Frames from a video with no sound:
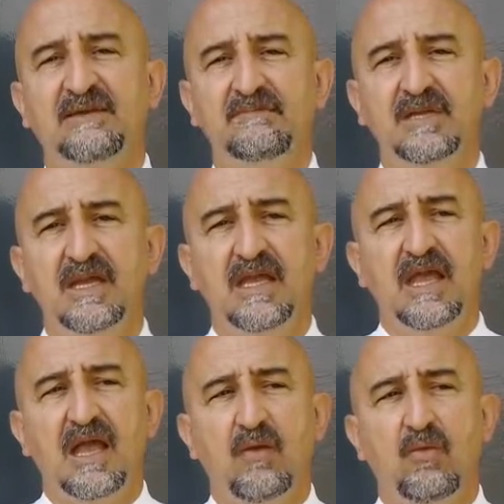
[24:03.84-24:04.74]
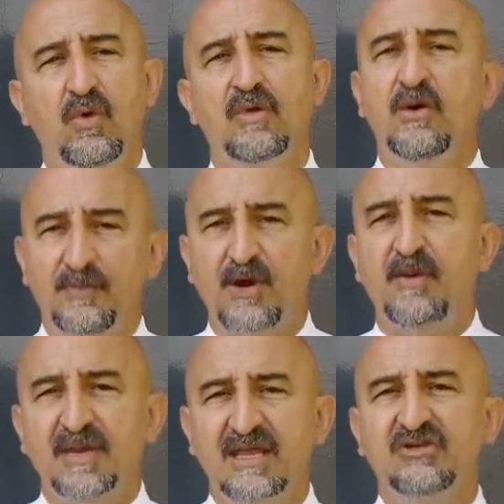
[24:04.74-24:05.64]
them, we will
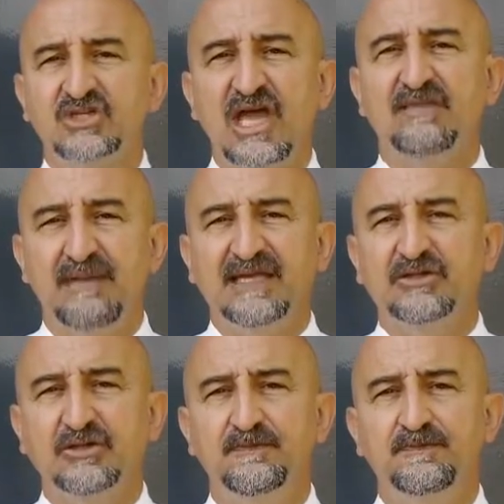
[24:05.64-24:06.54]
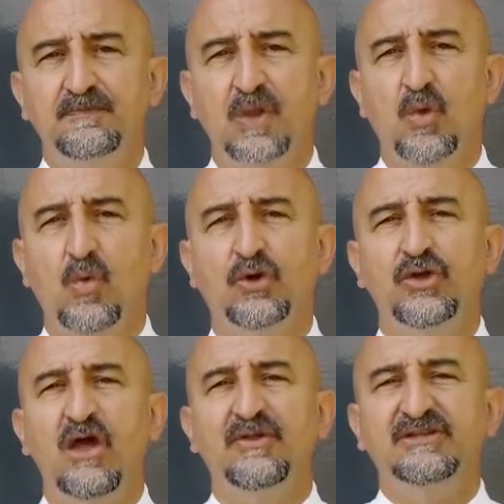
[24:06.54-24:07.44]
probably understand better what
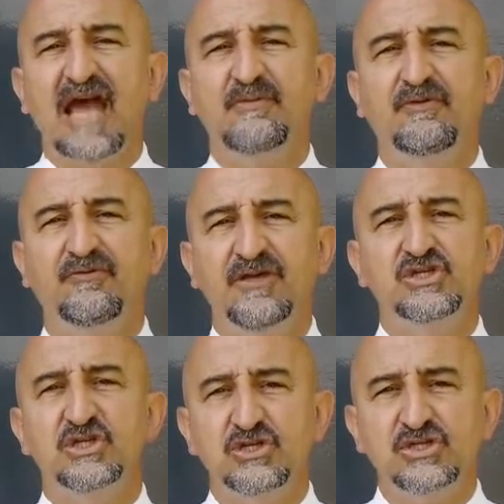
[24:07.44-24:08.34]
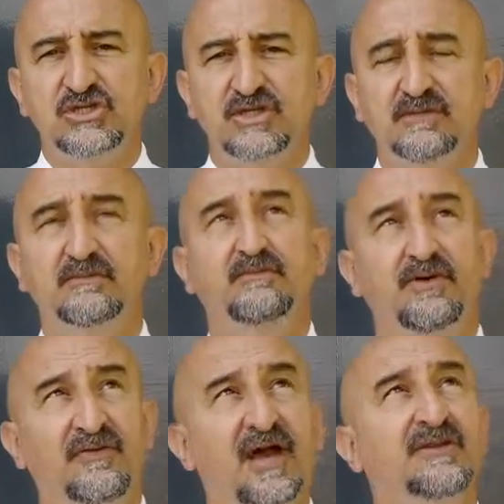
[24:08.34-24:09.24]
are the type of features,
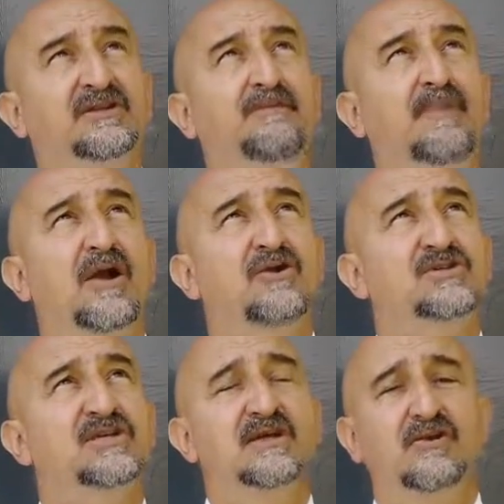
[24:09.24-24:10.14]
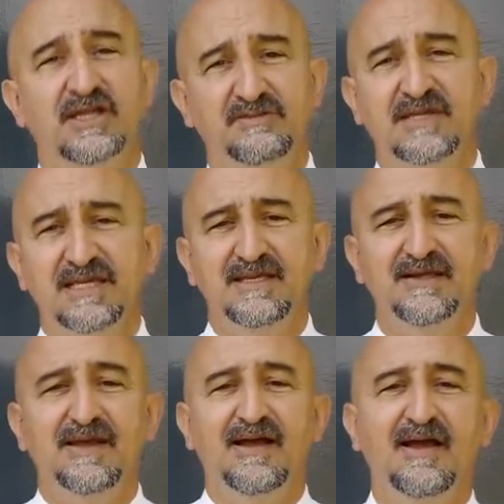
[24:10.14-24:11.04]
provided the parrots here let me
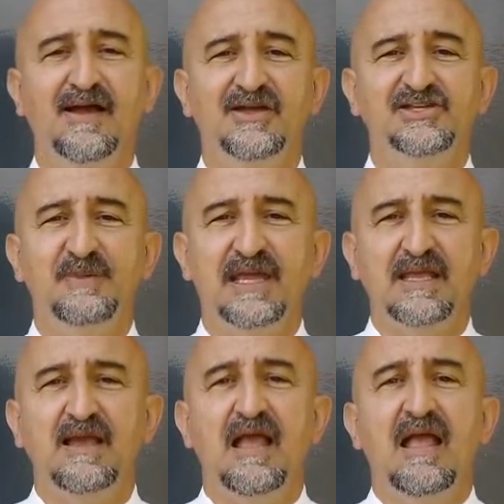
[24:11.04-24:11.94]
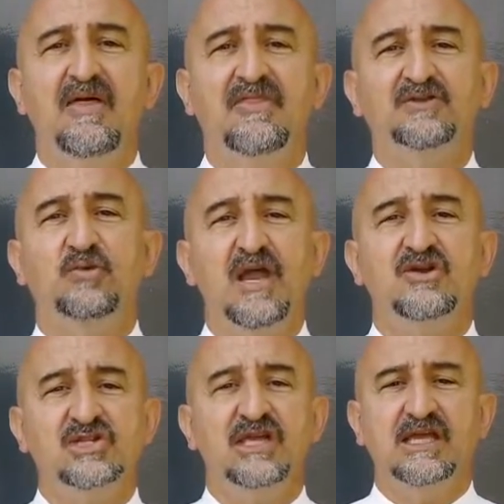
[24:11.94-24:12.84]
speak, that we are
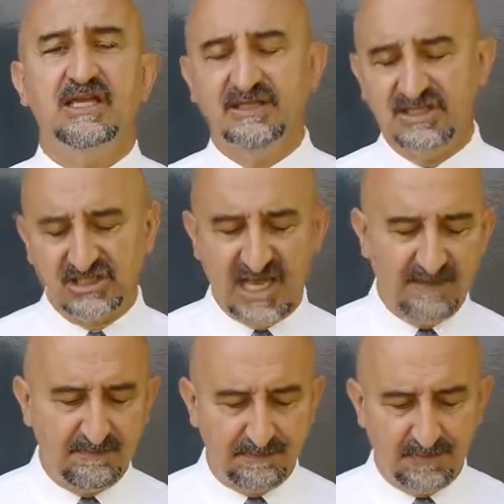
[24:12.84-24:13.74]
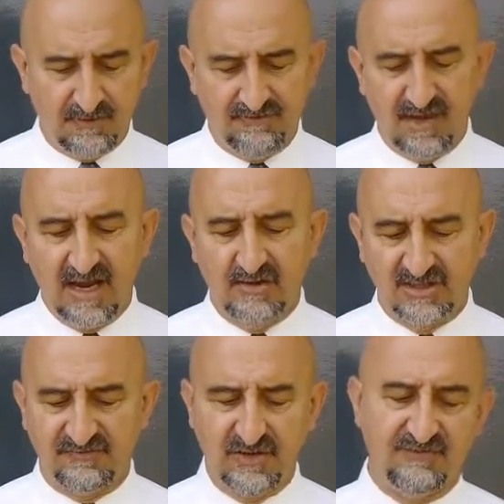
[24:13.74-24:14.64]
seeking in this type of
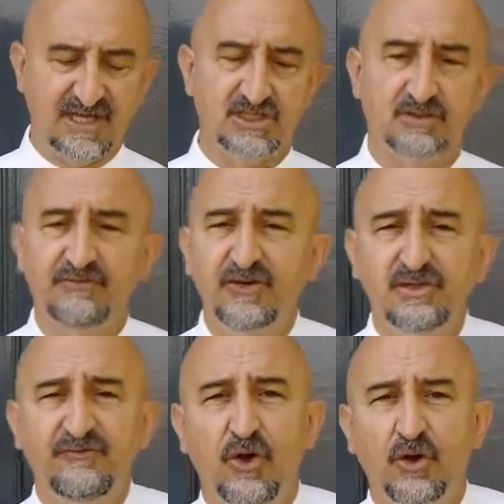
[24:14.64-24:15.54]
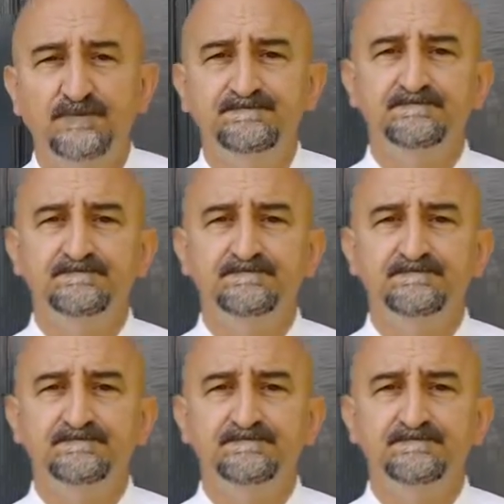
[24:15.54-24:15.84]
areas of innovation. First of all,